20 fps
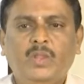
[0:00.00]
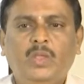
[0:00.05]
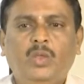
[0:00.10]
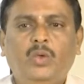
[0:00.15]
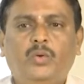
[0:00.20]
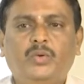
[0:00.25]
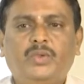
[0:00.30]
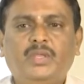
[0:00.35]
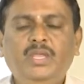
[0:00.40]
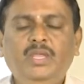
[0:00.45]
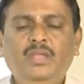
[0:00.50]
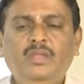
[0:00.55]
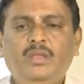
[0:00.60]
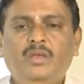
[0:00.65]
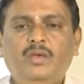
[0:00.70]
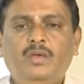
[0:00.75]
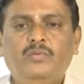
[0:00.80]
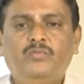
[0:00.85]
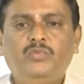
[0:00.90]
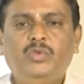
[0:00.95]
Okay.
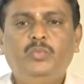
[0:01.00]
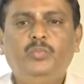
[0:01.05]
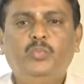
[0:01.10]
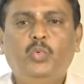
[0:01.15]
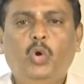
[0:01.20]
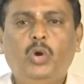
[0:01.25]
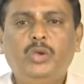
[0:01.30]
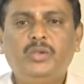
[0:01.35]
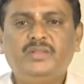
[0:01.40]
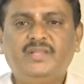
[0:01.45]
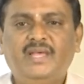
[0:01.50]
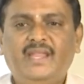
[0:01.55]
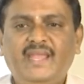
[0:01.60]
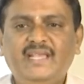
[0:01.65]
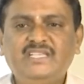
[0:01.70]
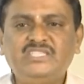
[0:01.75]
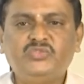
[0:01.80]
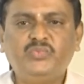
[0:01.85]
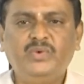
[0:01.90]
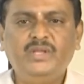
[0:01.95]
We move on to the
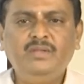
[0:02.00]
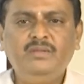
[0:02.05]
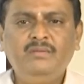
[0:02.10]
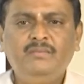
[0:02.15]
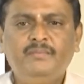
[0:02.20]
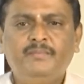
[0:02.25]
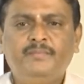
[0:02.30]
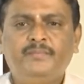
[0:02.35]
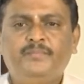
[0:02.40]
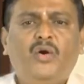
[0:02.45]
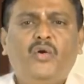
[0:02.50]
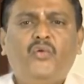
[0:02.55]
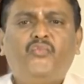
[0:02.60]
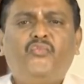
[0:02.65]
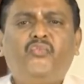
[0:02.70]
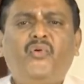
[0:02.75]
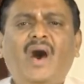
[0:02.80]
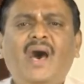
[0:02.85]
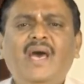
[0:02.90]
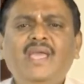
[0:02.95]
next one.
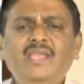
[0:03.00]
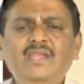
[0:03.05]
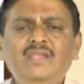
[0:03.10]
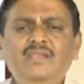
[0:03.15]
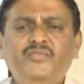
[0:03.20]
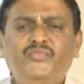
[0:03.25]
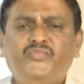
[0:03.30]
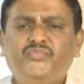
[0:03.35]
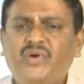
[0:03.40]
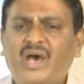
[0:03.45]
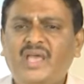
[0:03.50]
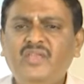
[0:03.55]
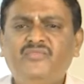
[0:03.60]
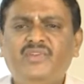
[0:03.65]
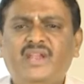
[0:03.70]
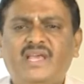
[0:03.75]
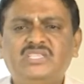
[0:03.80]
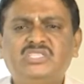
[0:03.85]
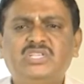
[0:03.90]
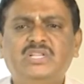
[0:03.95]
Find 5
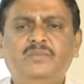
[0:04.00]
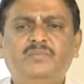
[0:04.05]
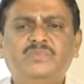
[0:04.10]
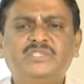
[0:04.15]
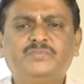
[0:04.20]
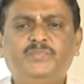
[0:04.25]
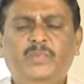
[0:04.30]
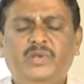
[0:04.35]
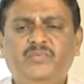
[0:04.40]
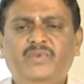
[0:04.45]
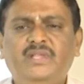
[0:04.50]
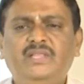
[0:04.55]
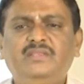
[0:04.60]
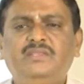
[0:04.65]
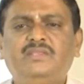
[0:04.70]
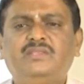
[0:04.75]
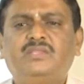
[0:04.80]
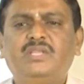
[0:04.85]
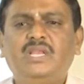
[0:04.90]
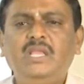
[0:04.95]
rational numbers
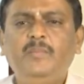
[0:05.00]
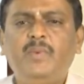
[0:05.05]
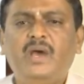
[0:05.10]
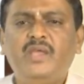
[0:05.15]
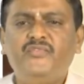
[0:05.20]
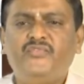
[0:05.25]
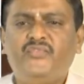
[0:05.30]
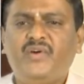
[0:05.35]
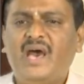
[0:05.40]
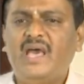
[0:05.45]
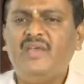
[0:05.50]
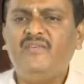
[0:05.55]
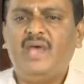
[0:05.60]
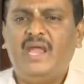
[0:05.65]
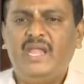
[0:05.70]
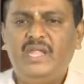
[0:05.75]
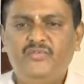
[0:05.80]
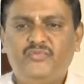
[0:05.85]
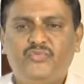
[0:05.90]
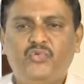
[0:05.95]
between 3 by 5
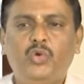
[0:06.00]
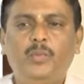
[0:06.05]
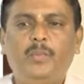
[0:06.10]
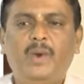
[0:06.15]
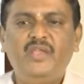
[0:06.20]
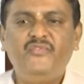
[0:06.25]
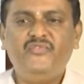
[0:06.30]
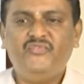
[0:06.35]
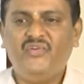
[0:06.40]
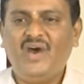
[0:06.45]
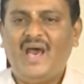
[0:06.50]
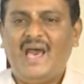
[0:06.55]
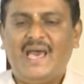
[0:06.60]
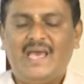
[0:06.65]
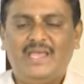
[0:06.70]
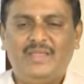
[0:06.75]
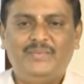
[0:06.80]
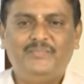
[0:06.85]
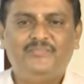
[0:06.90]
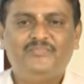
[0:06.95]
and 4 by
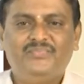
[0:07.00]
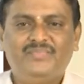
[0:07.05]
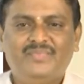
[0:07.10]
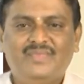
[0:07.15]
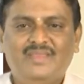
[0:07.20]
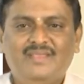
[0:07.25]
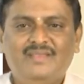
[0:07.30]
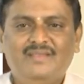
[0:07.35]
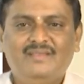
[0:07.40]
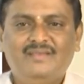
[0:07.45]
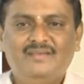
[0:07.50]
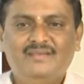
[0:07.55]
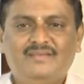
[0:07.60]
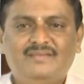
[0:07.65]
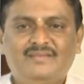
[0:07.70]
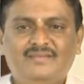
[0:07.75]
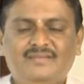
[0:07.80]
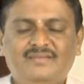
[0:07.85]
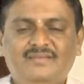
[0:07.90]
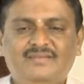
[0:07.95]
5.
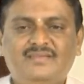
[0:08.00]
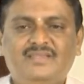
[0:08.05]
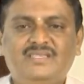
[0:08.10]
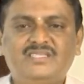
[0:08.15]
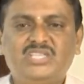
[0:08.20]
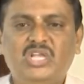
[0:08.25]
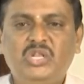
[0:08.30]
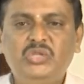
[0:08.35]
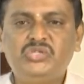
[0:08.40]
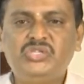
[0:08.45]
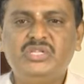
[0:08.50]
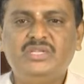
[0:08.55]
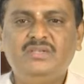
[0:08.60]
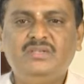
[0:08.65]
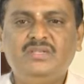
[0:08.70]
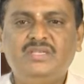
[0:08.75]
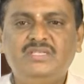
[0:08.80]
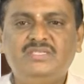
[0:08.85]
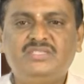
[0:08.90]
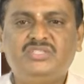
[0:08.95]
The solution
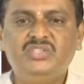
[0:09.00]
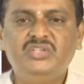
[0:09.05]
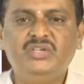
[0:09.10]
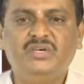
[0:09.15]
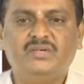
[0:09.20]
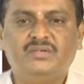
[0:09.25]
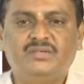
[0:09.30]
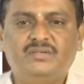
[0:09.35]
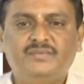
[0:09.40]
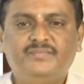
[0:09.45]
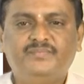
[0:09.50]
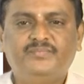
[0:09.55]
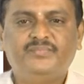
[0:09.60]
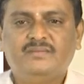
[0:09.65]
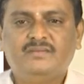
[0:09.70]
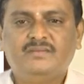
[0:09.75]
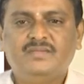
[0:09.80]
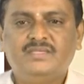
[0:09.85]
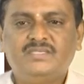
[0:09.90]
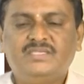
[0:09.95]
is here.
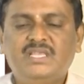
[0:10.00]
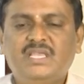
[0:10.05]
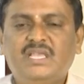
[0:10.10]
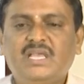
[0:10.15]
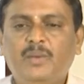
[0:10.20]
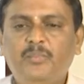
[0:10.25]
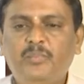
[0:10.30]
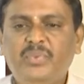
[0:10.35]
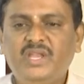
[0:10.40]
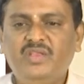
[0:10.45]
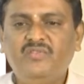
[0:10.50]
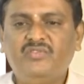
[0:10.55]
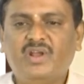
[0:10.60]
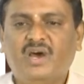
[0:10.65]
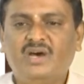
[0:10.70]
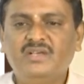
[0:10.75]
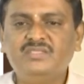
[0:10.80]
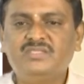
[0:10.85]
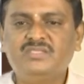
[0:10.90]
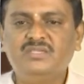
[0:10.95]
See, compare your
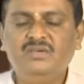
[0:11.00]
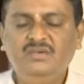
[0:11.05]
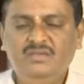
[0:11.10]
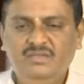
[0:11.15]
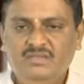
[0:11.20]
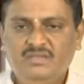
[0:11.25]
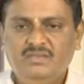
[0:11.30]
answer.